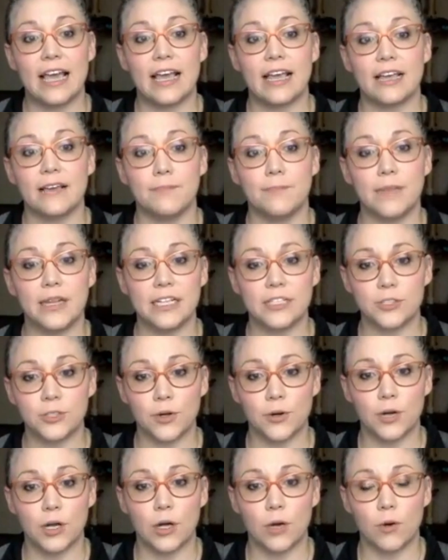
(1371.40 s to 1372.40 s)

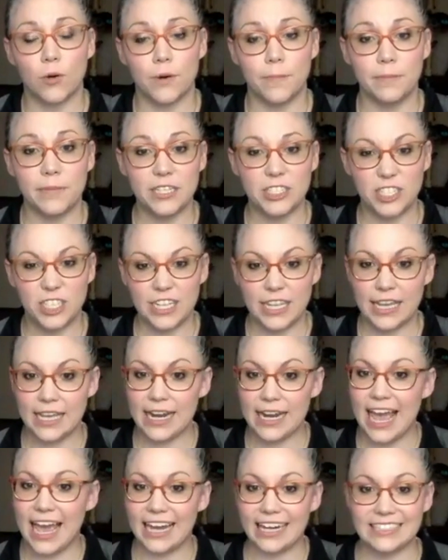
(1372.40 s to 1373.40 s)
Minnesota or Michigan
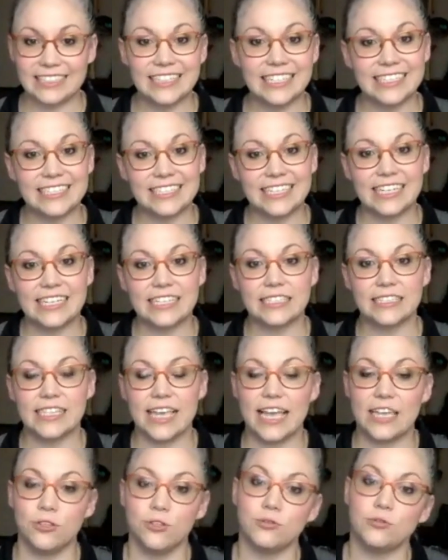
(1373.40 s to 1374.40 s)
at a distance
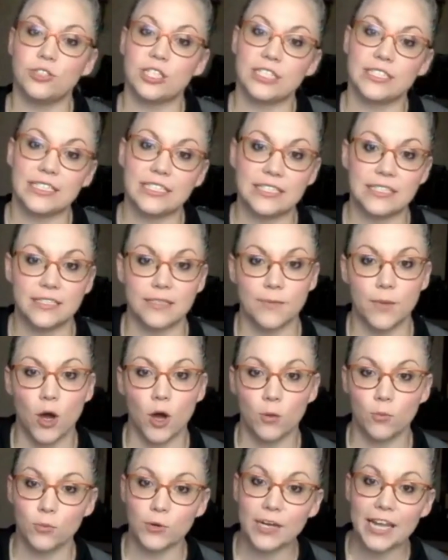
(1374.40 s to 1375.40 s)
and you just need some
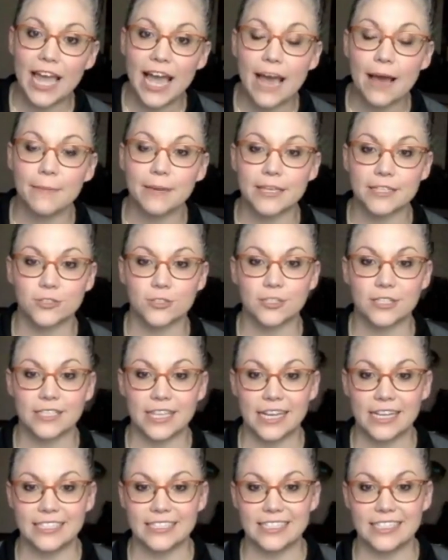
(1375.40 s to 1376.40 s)
home rehab
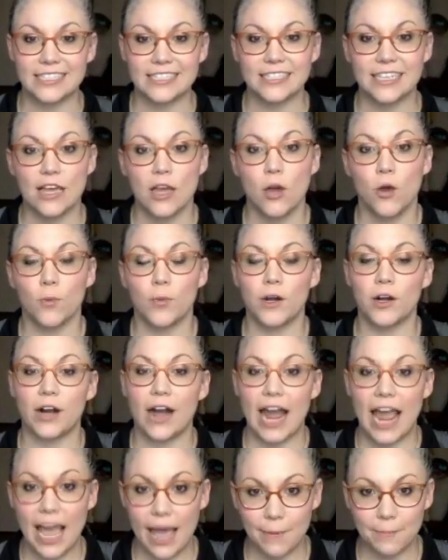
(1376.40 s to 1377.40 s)
exercises, we are
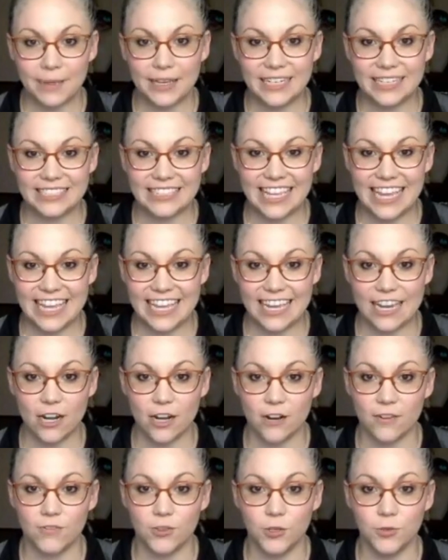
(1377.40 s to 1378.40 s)
happy to take care
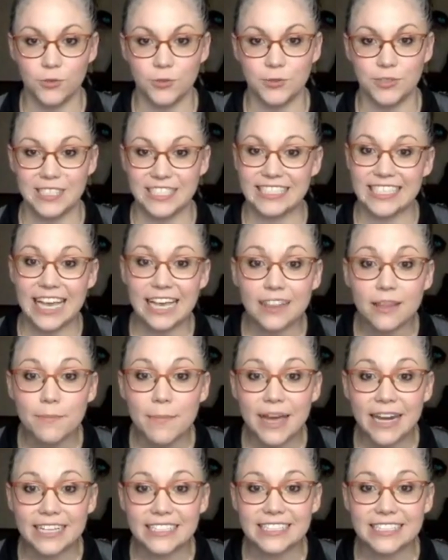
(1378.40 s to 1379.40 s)
of you using
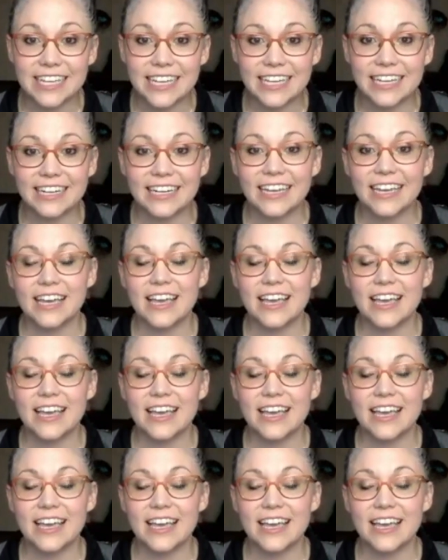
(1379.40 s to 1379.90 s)
telemedicine.